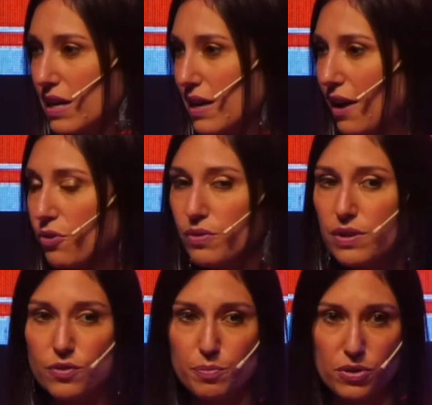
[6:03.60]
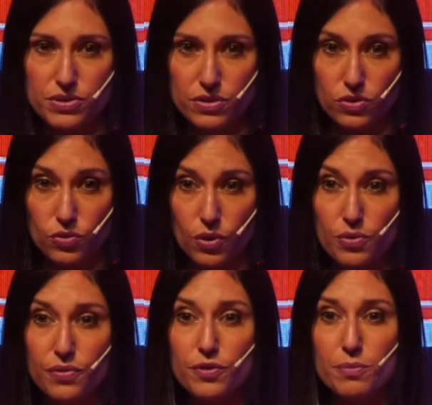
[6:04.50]
not only for personal growth
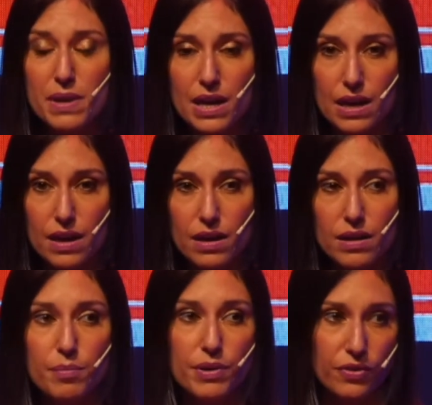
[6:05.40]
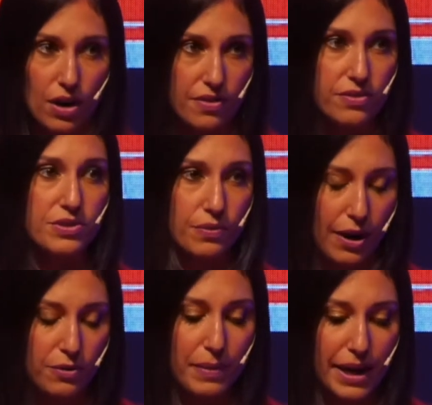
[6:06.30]
for me, but for others
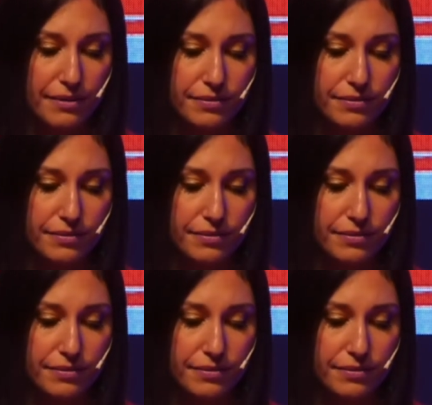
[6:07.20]
around me.